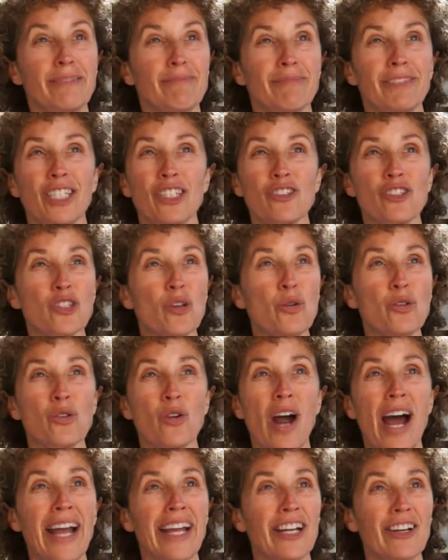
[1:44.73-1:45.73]
It's so
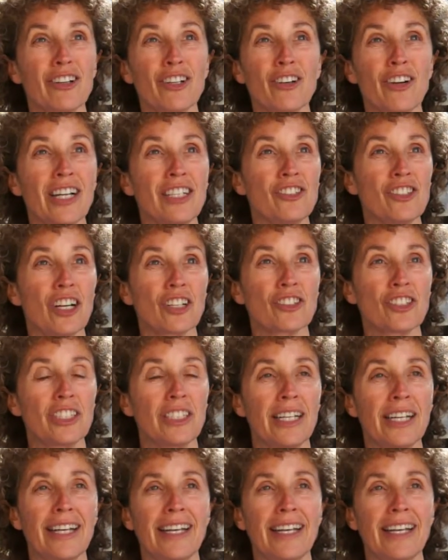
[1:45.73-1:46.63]
dry here in Grand Junction,